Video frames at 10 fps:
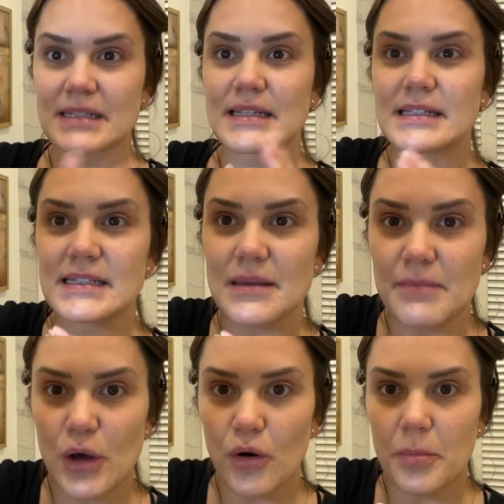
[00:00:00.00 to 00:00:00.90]
This is the
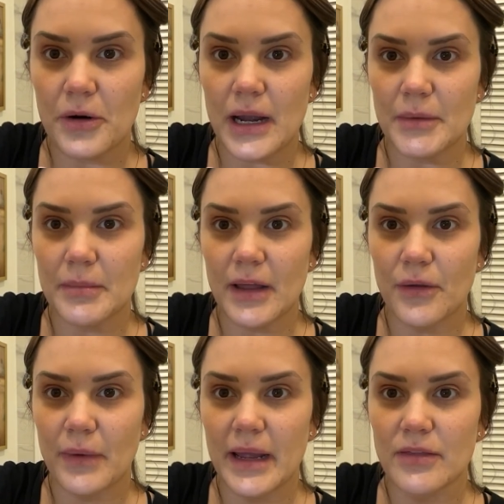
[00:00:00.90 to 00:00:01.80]
Milk Primer, by the
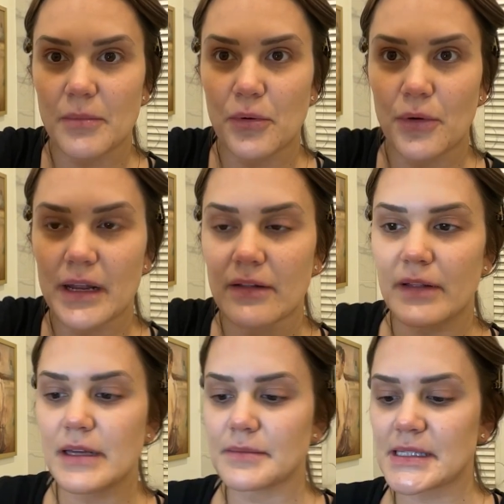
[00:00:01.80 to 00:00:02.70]
way, the Pore
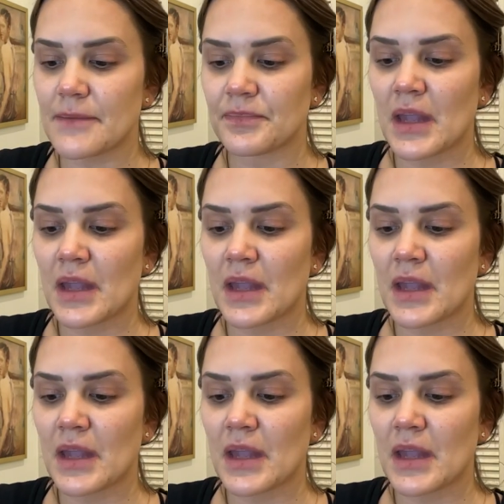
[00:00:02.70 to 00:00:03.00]
Eclipse.